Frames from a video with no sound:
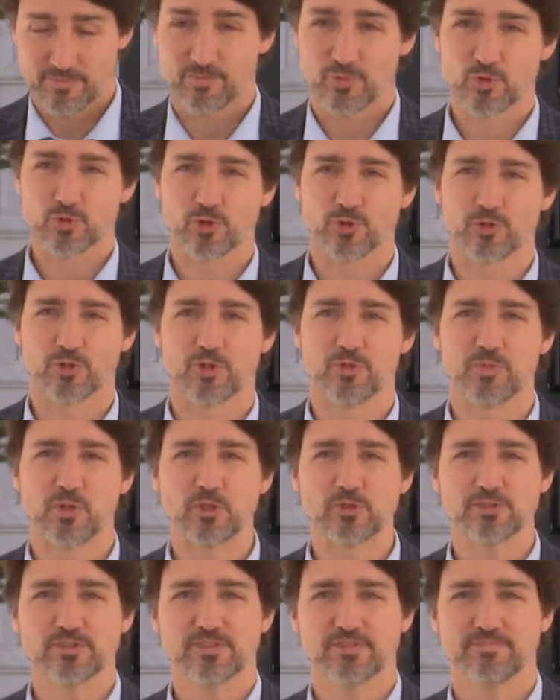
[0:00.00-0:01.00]
Bonjour tout le
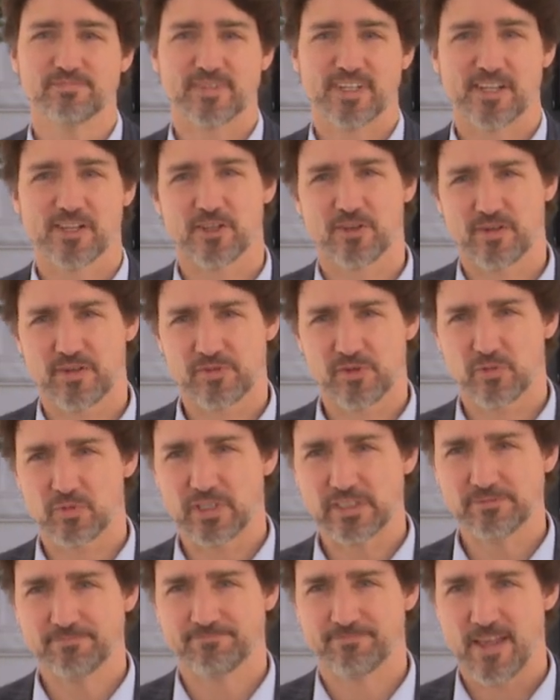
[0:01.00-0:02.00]
monde. Hello
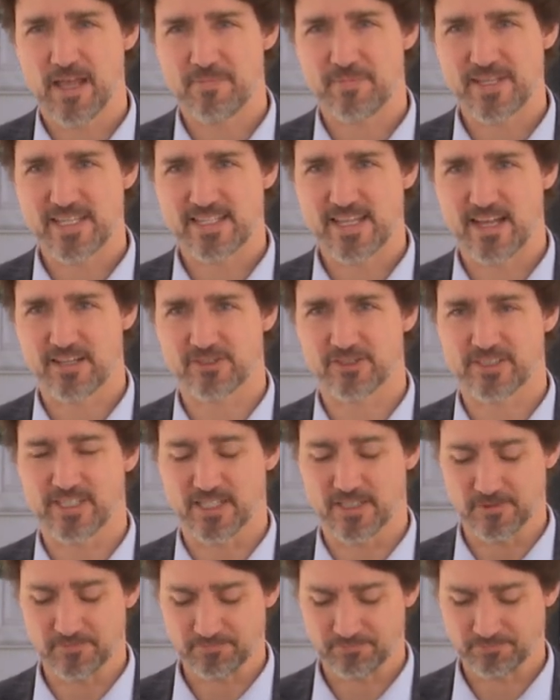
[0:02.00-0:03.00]
everyone. Happy
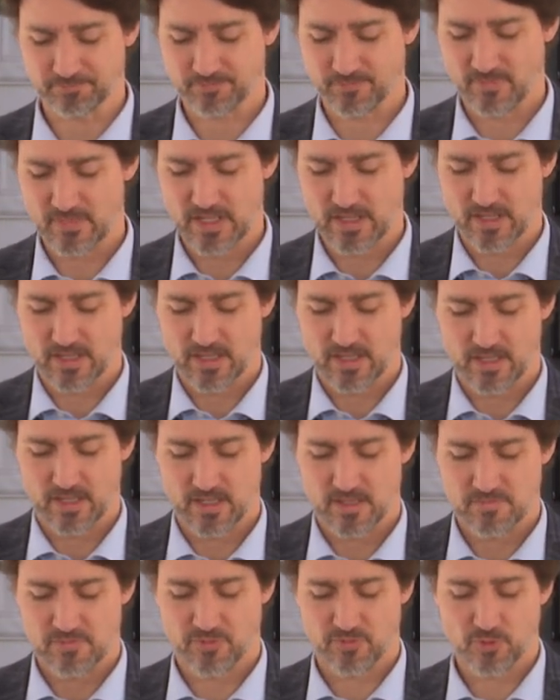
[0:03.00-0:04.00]
Saturday.
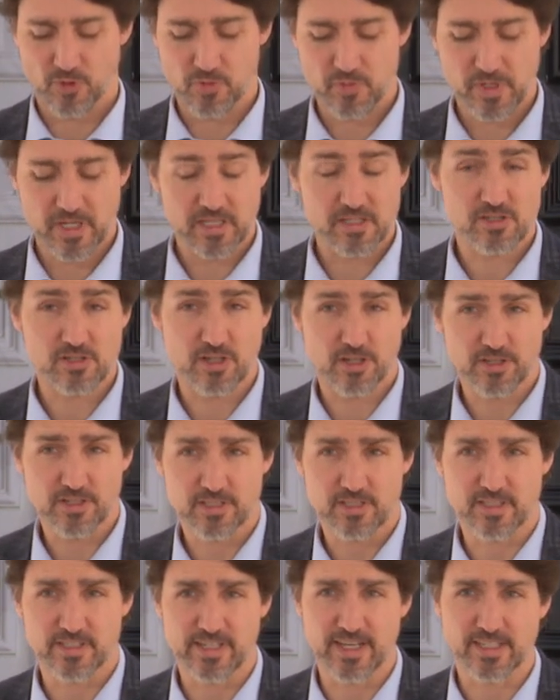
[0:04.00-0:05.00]
Before we get
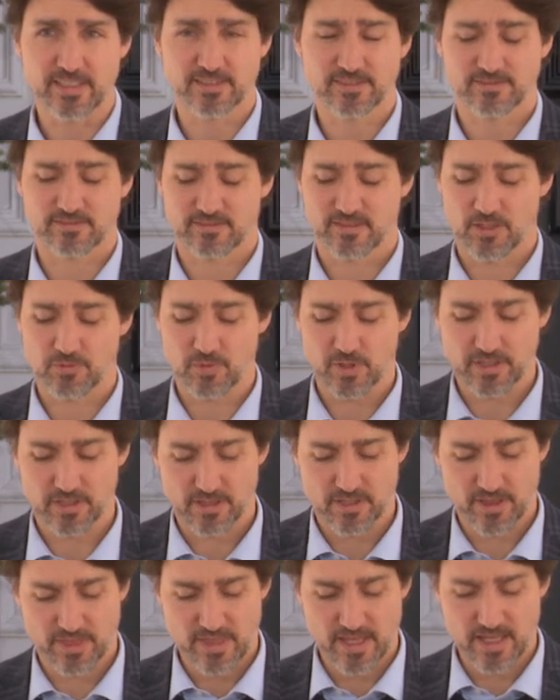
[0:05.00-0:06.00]
started today, I
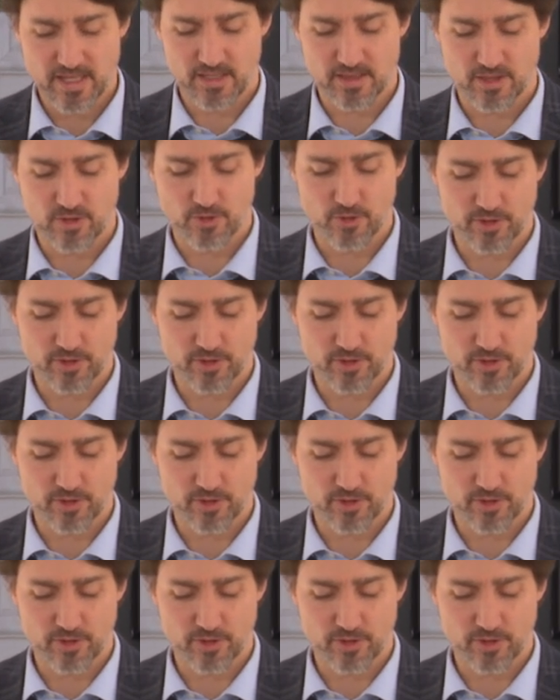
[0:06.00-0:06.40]
wanted to thank the